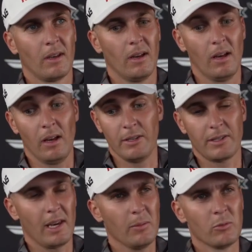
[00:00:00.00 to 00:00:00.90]
Uh, his
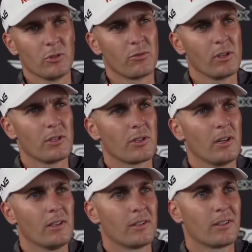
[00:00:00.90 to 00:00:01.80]
game was really
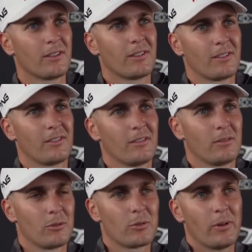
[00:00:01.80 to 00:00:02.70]
solid. I
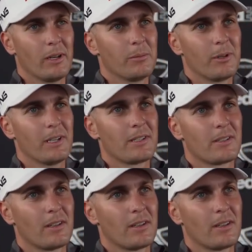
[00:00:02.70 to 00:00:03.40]
was quite impressed.